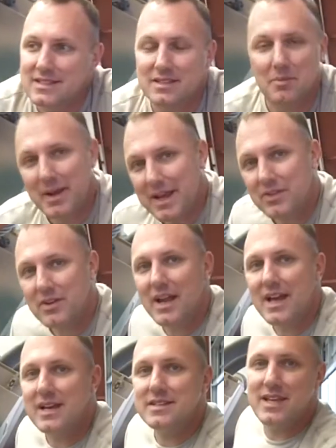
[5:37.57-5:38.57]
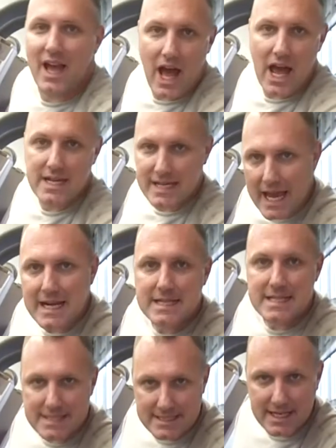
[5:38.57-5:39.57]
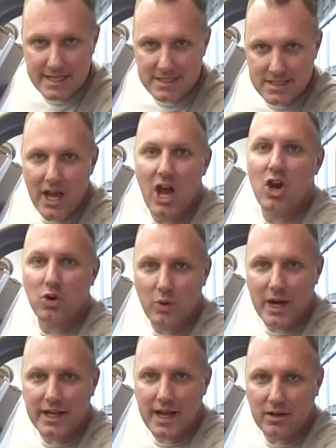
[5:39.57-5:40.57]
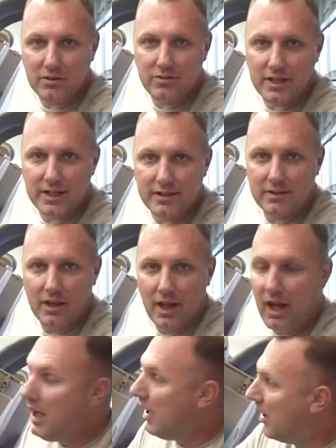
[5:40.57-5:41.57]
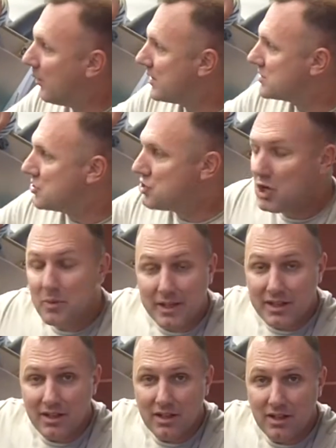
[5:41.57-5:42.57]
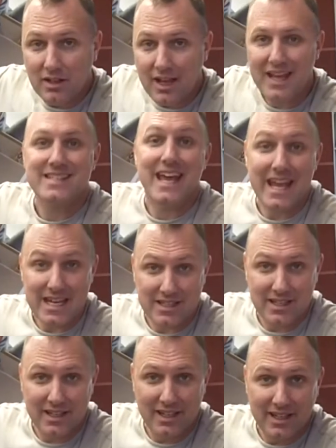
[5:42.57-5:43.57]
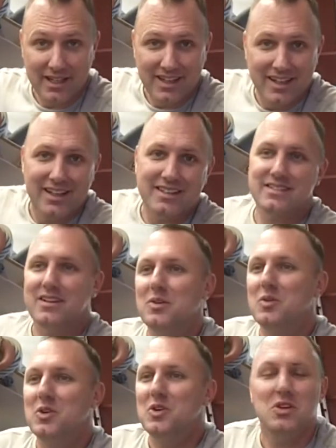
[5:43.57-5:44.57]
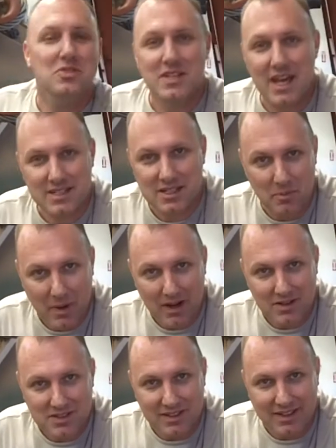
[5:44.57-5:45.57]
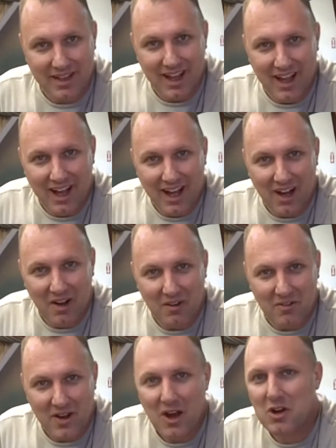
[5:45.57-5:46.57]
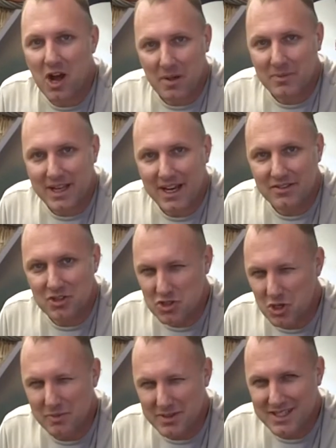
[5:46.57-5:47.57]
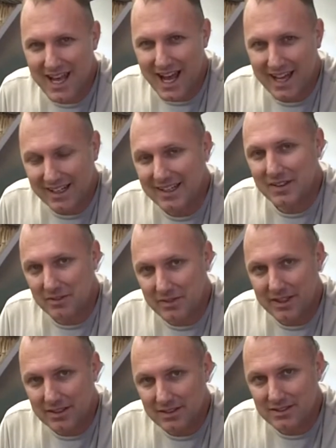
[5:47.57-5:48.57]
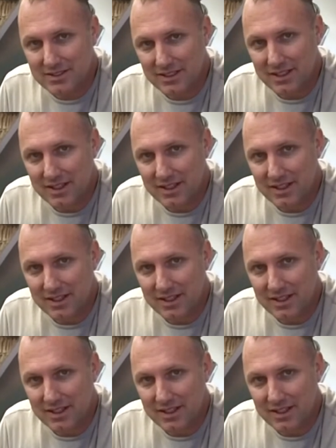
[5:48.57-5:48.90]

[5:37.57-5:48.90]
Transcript: The Panther has 96 radiator fittings, whereas the Sherman has 8. So use that as comparison of how complicated the Germans got on their vehicles.